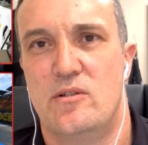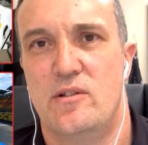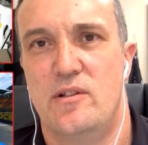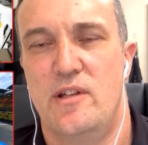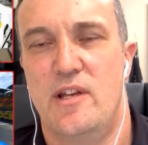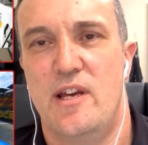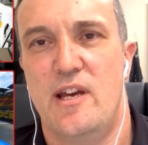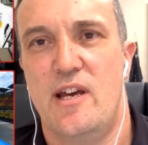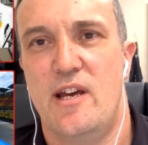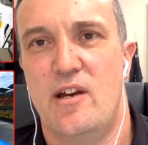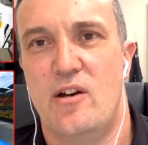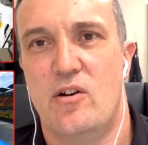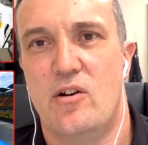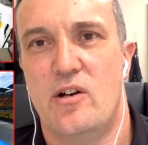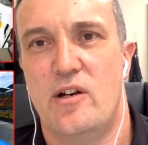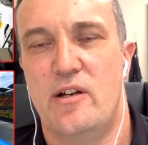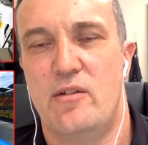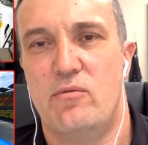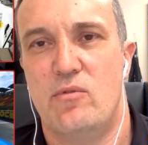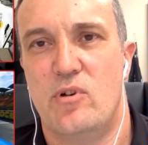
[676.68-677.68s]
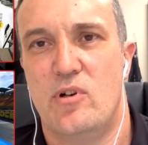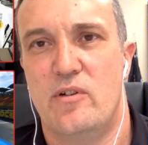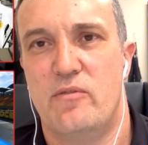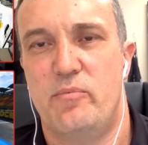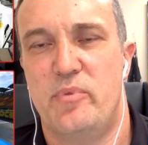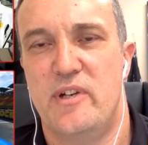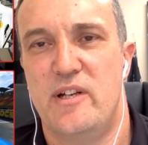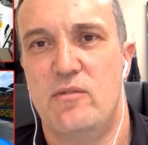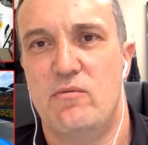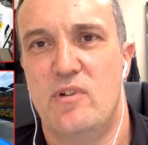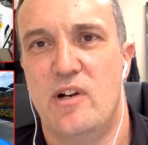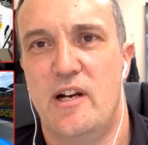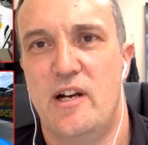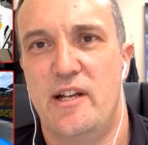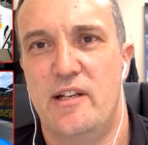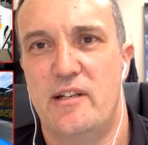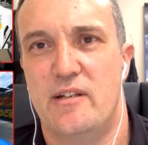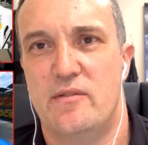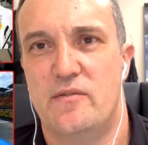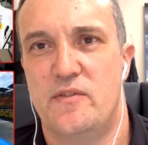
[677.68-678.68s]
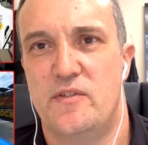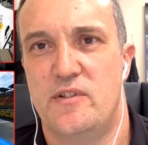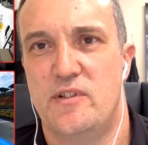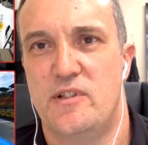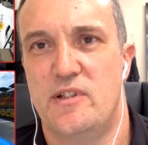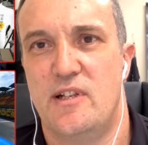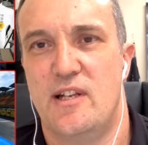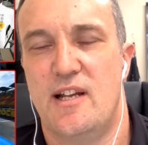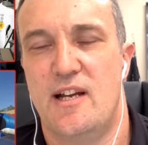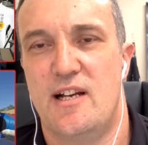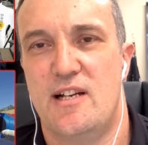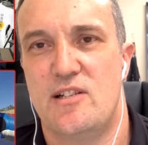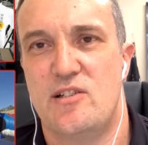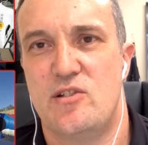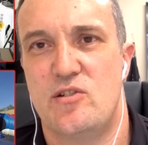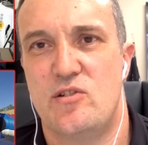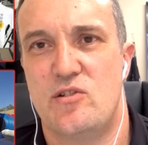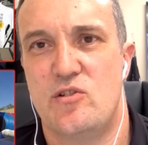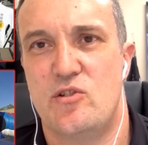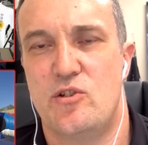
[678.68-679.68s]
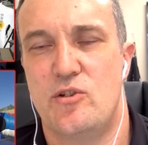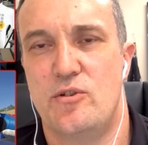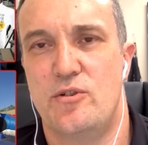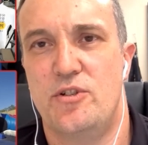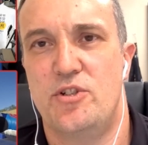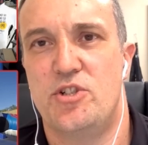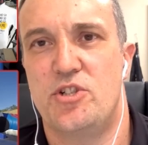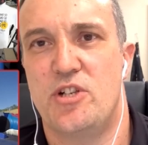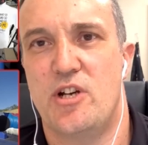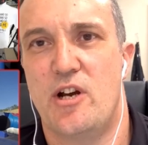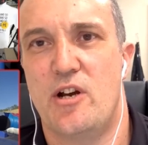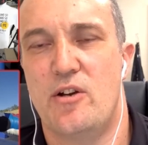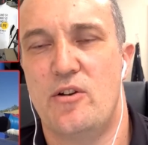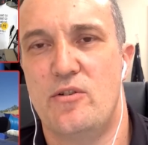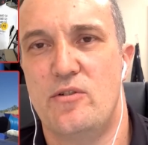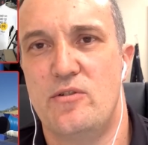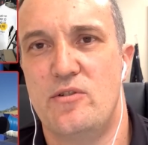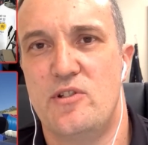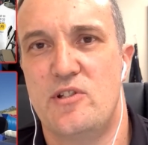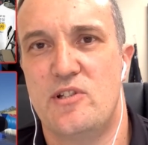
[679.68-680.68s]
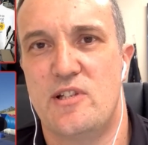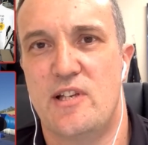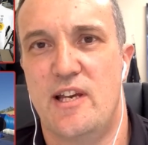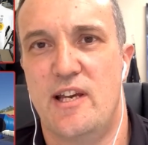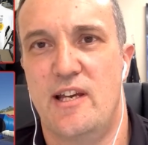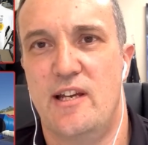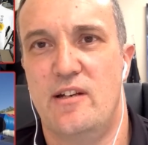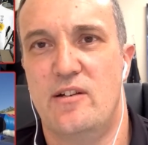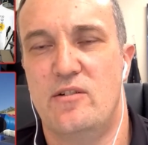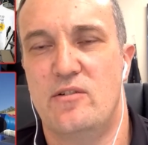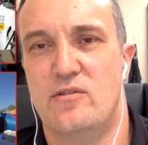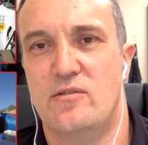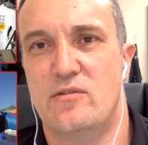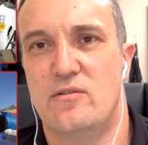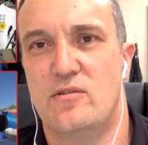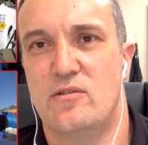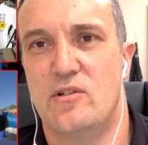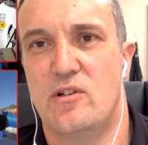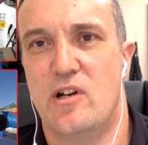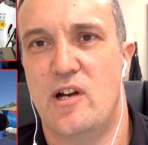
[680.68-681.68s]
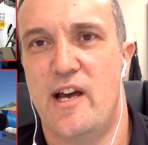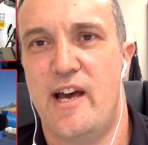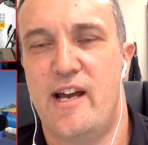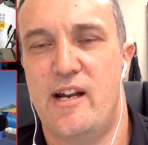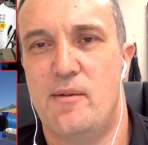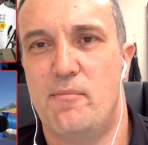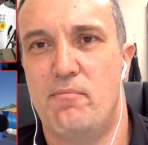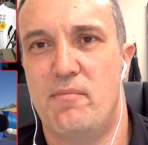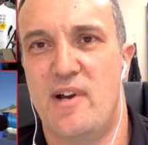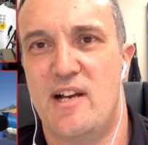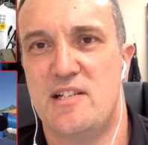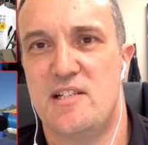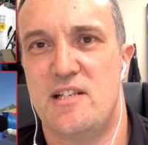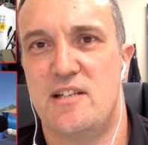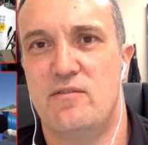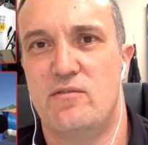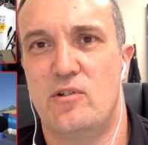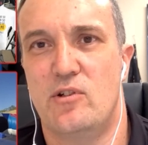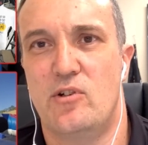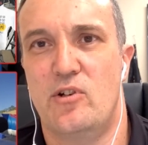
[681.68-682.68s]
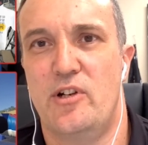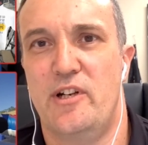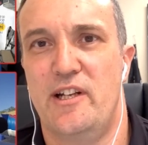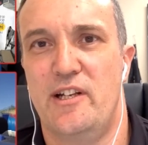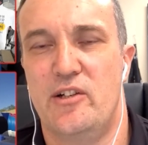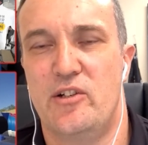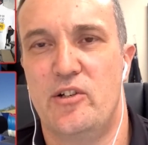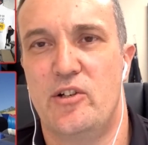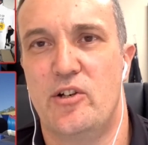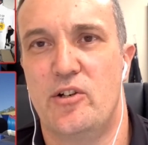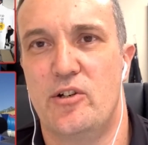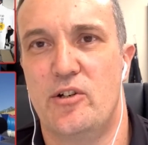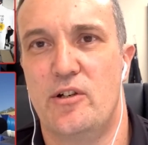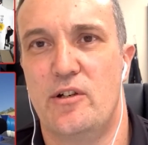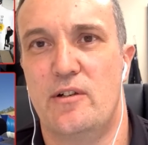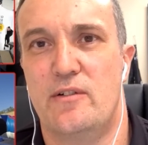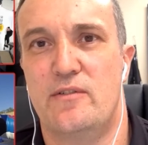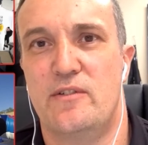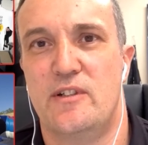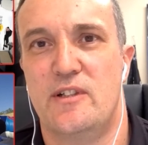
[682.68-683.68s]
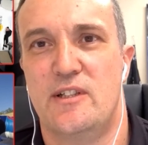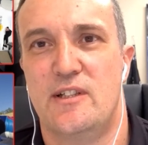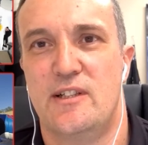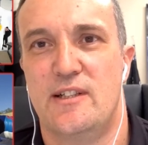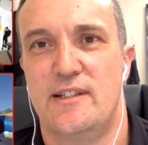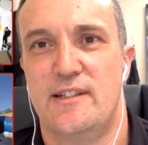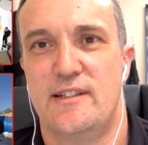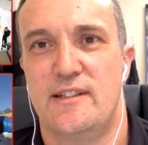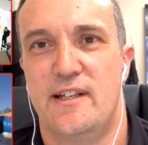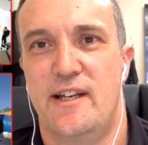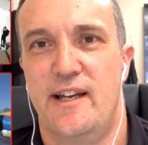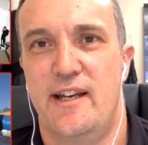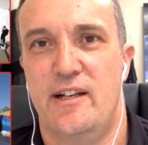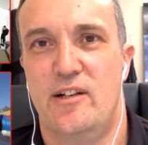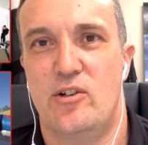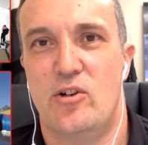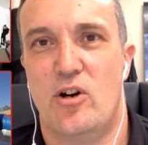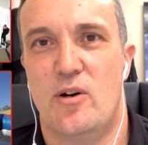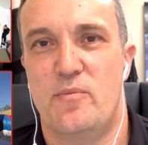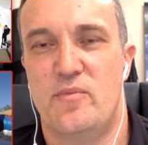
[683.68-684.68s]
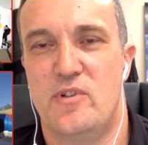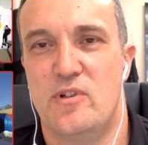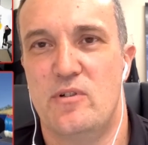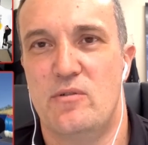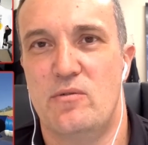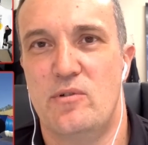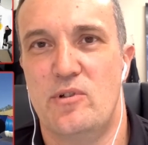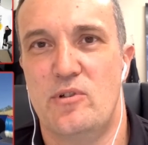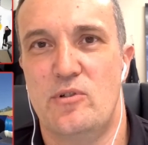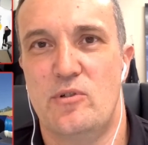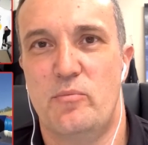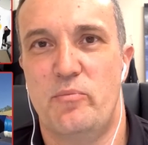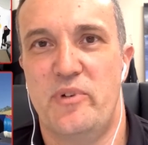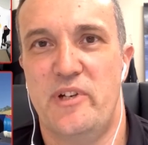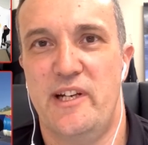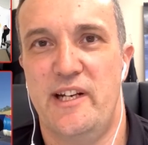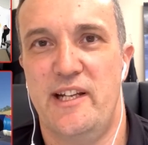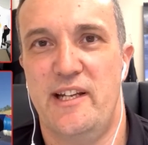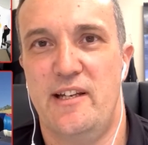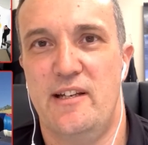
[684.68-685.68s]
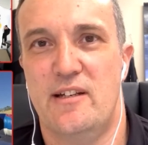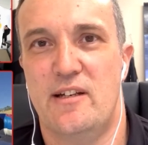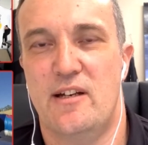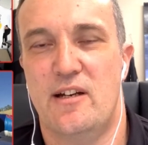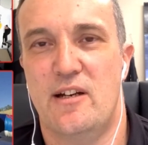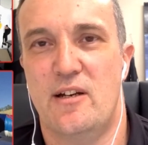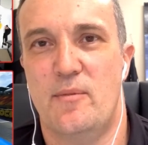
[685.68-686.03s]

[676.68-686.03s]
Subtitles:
Yeah, I've been running it for the last 2 shows, and I had a massive learning curve and copped a real beating.